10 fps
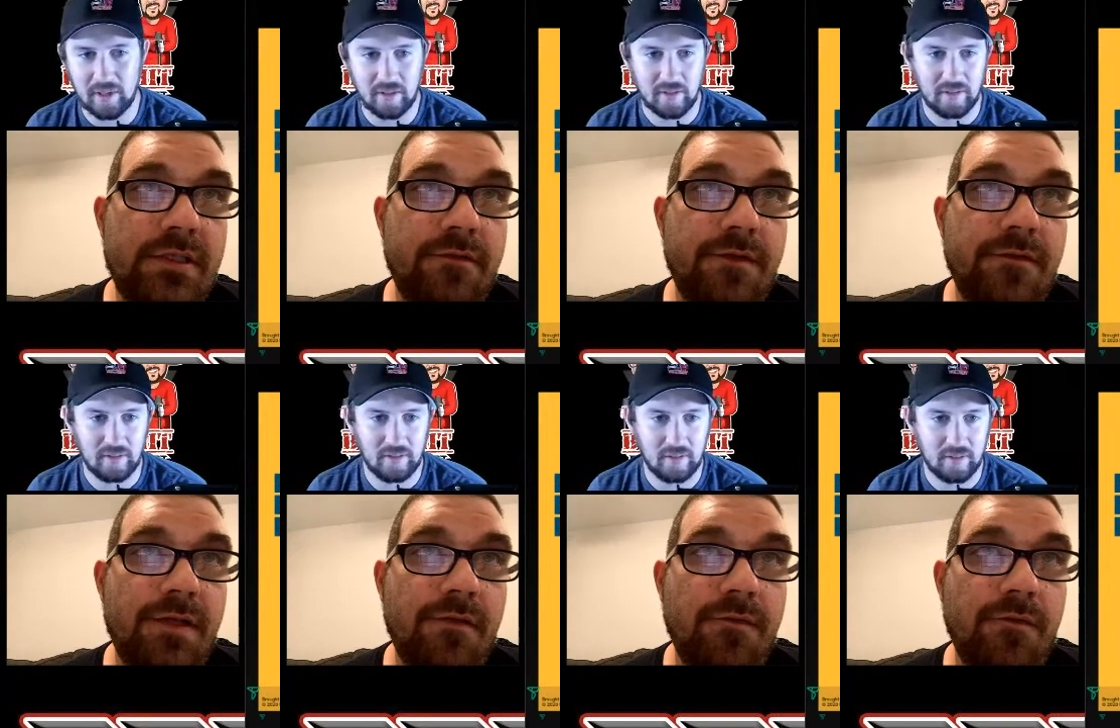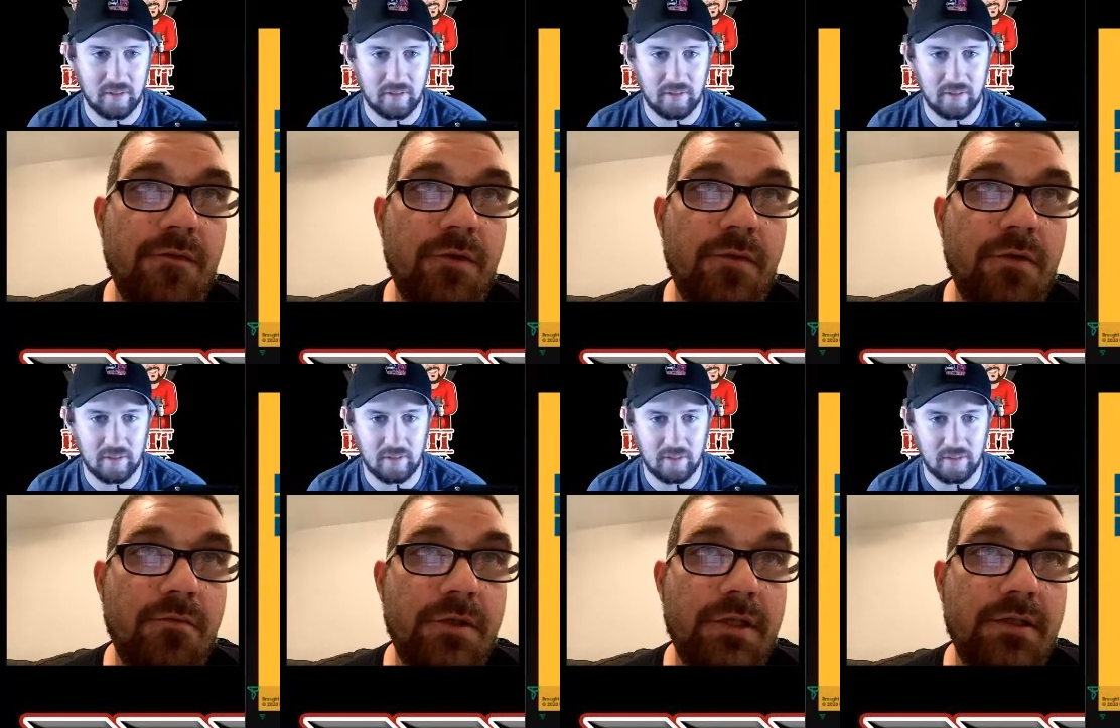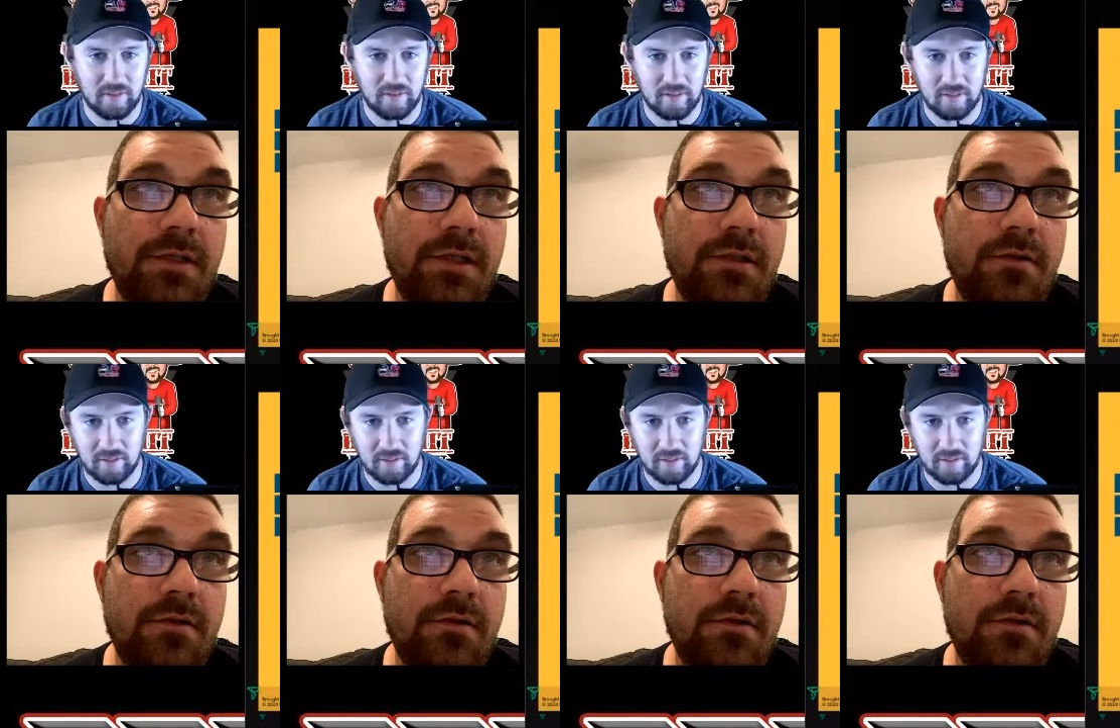did 15 for 41 with the tutty.